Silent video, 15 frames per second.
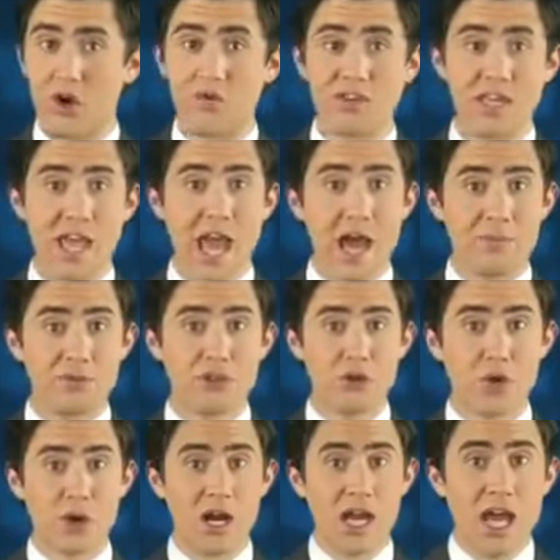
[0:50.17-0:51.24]
over the App
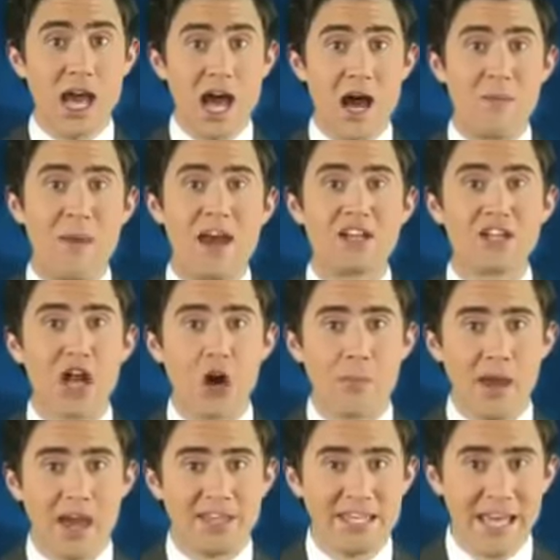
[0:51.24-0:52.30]
Store, imagine how
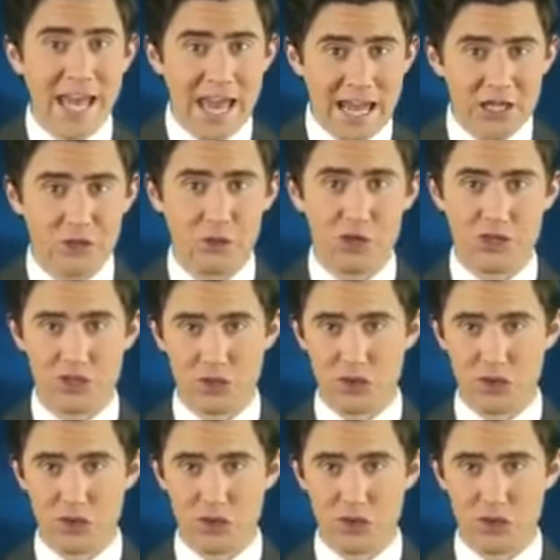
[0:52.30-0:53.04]
bad the Android